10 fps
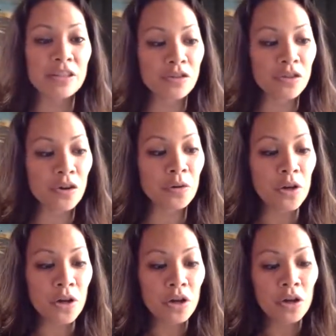And
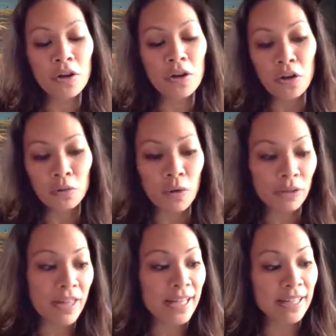so
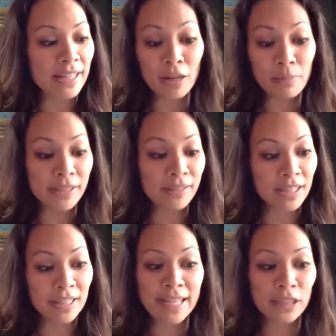what they can come is
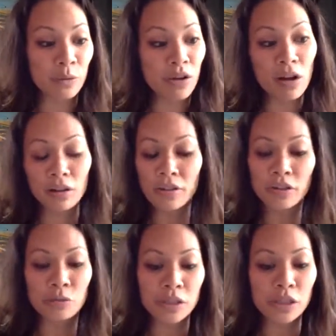connect with all of
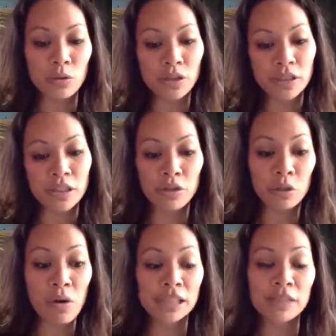those resources
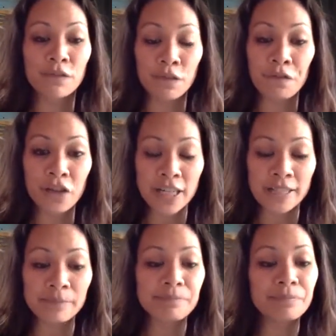through us for free.